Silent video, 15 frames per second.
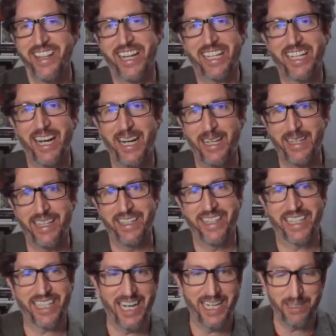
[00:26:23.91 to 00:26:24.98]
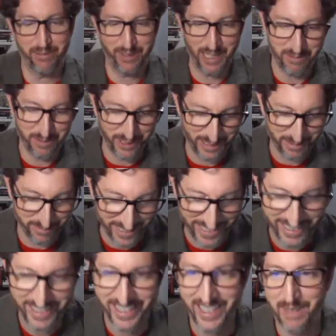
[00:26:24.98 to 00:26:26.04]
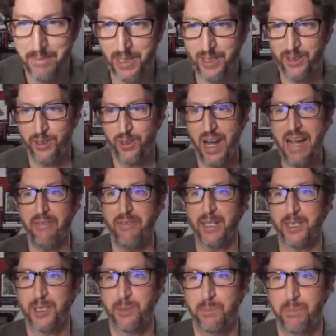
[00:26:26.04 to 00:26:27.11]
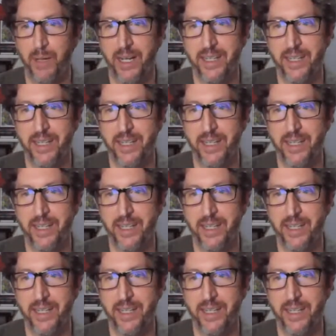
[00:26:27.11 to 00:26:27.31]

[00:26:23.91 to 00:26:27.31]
that, kind of, that, kind of, level of uh, graphics.